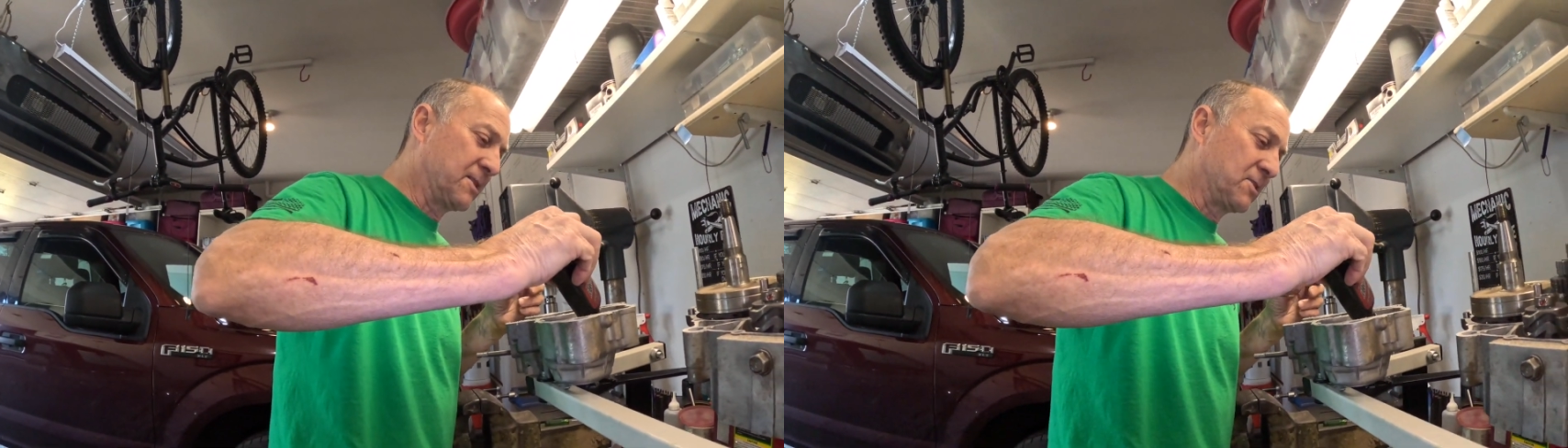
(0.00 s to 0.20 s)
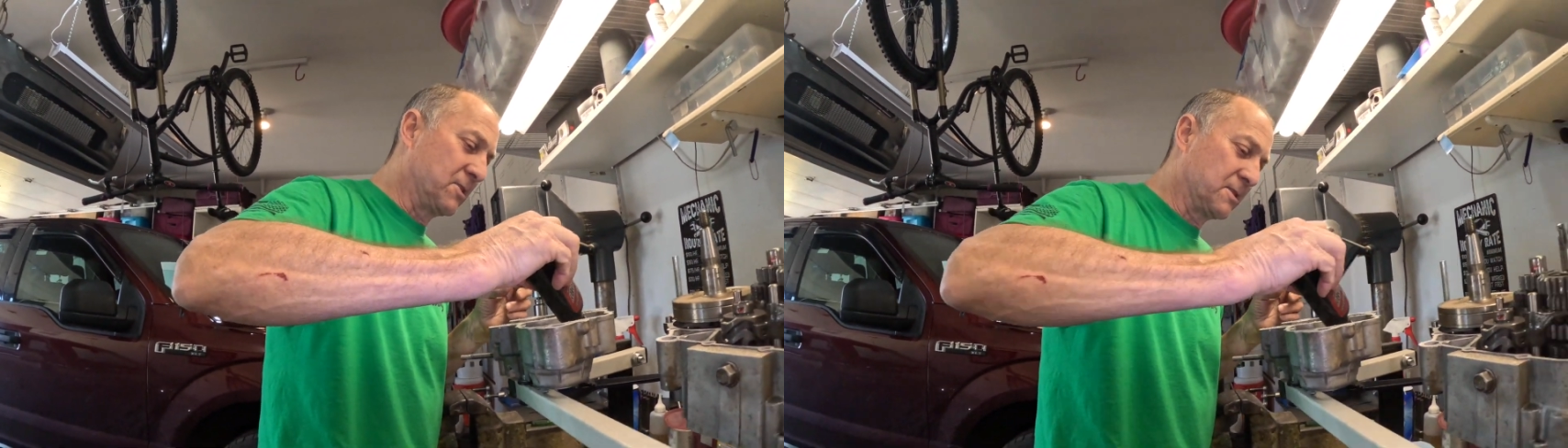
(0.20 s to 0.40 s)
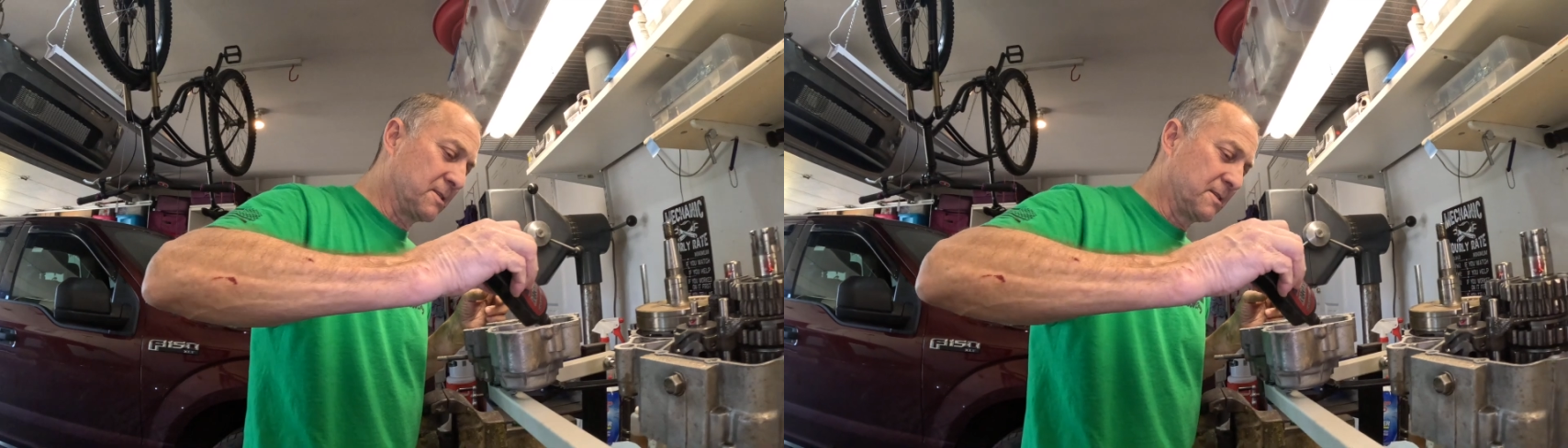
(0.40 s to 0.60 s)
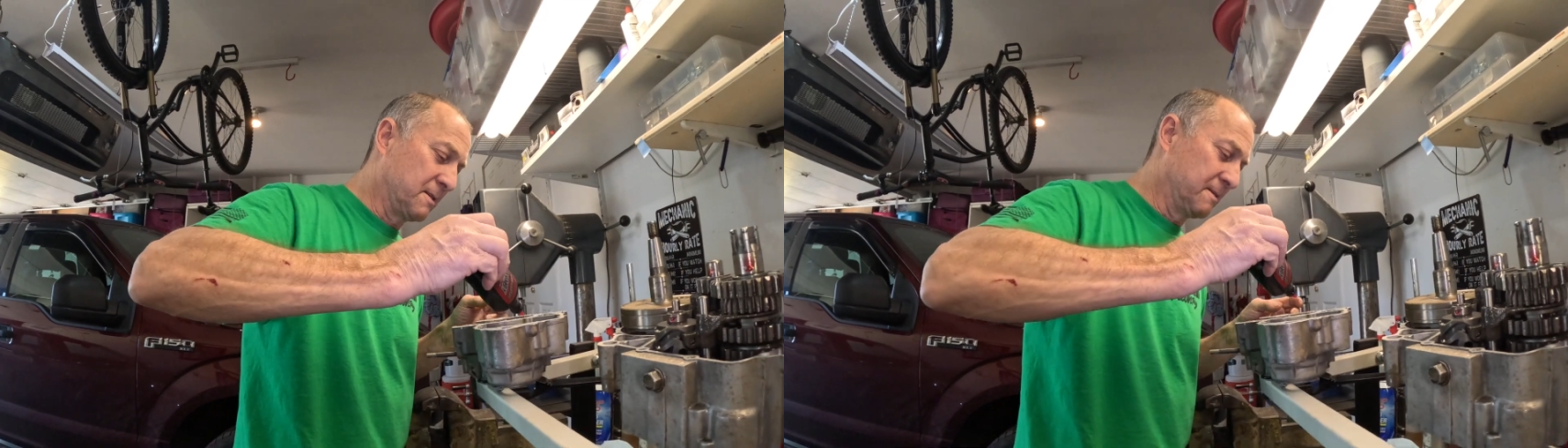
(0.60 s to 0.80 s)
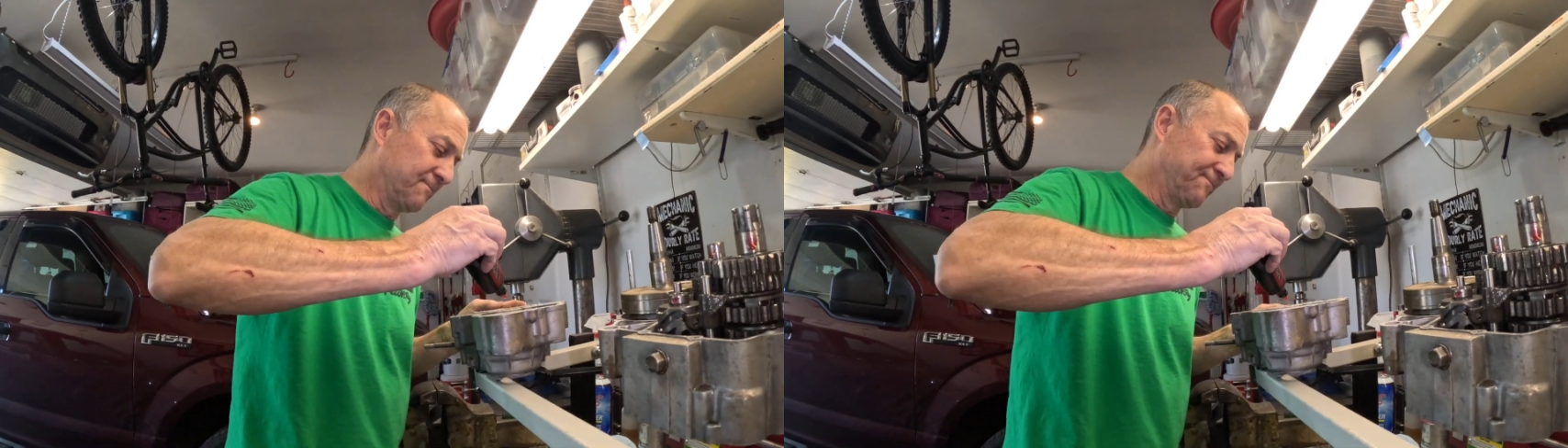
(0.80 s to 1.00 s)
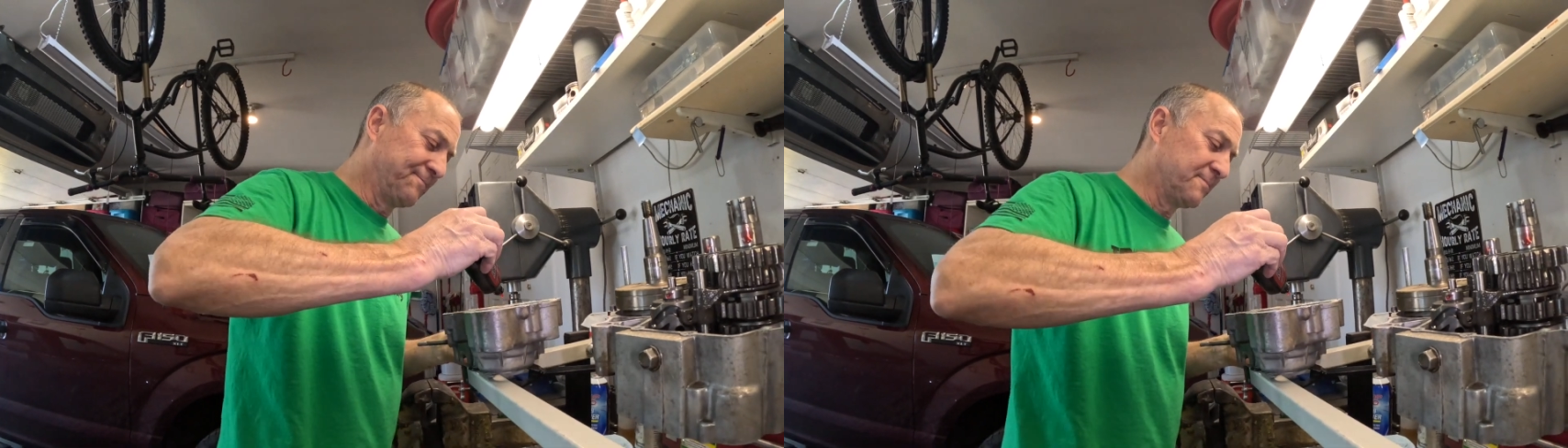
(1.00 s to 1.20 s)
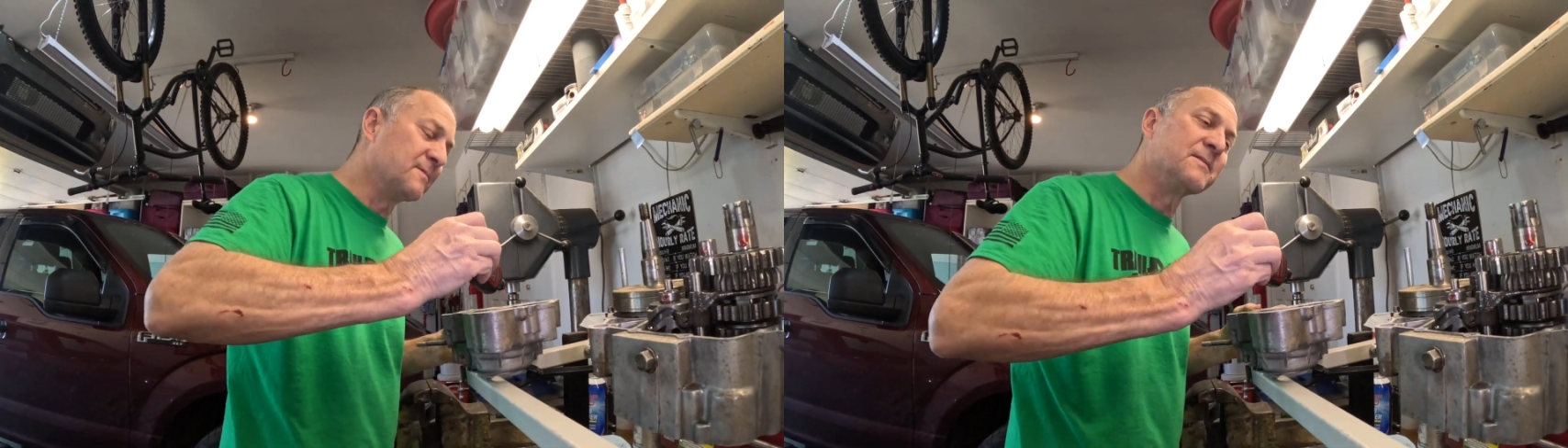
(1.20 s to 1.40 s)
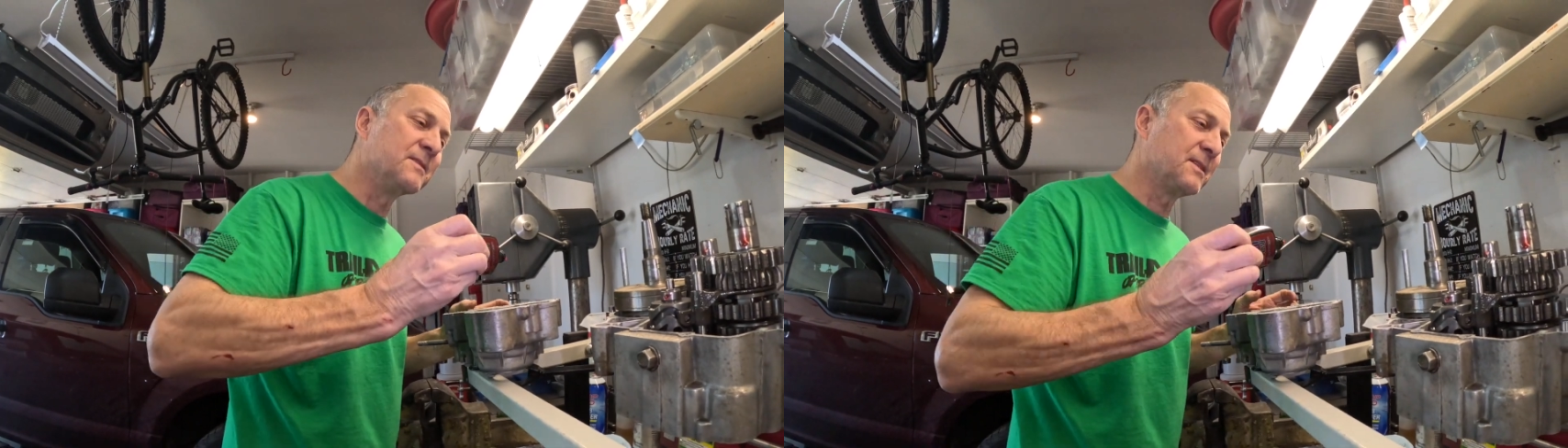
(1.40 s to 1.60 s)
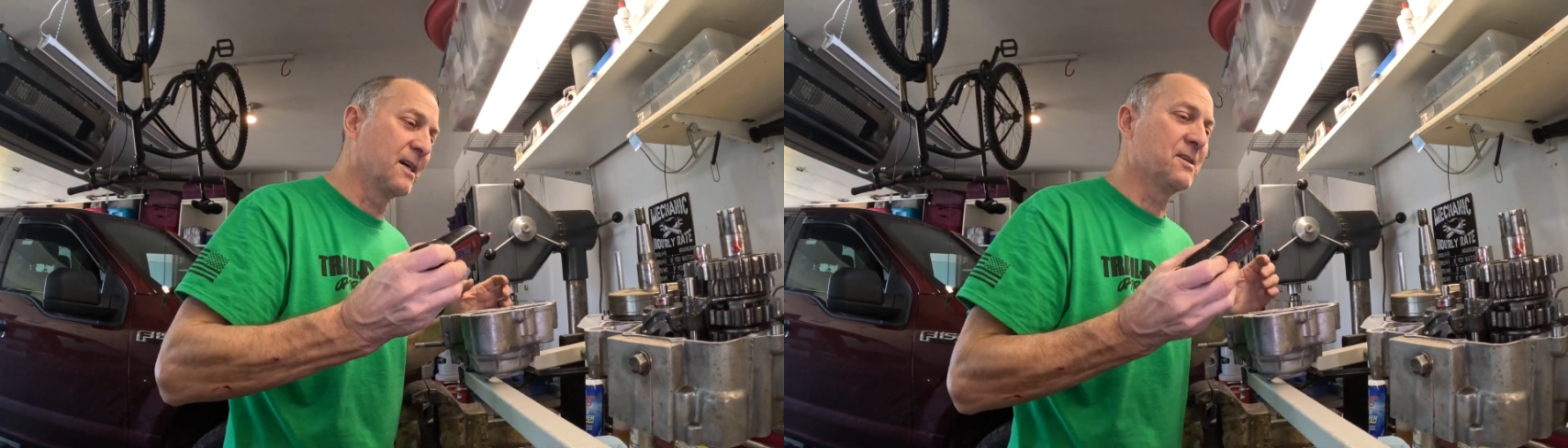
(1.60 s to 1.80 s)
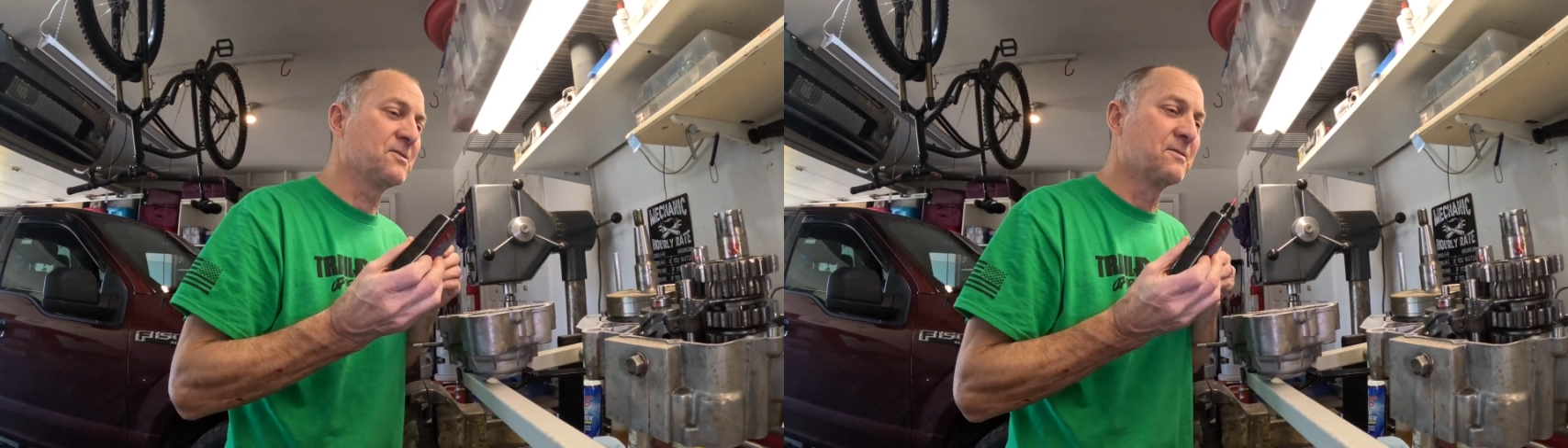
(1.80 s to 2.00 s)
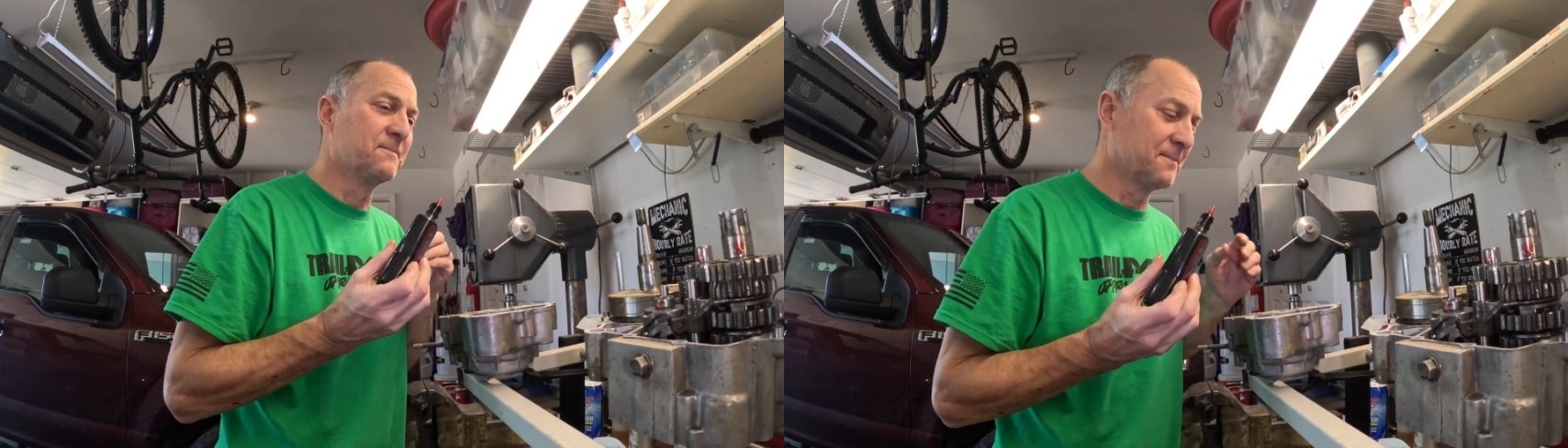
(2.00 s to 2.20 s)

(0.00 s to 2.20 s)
just because.